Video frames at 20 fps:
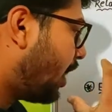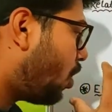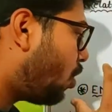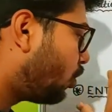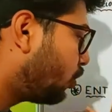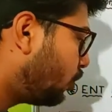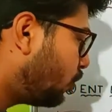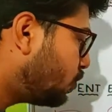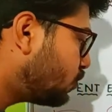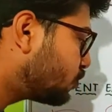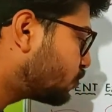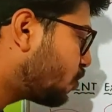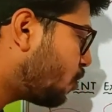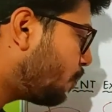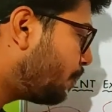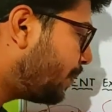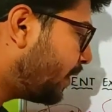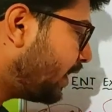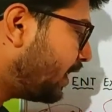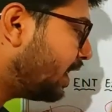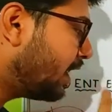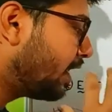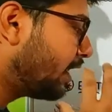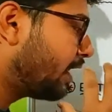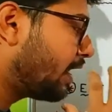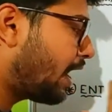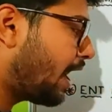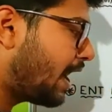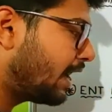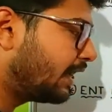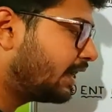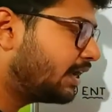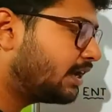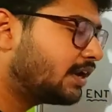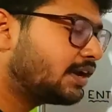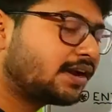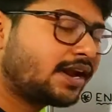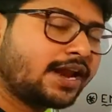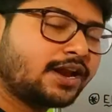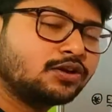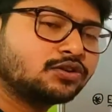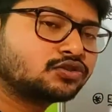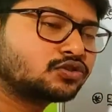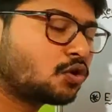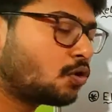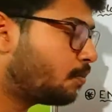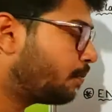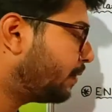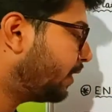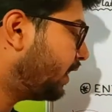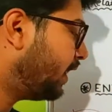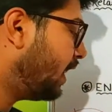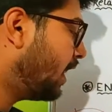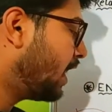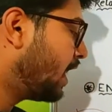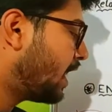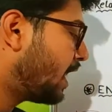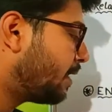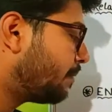otoscopy, anterior rhinoscopy,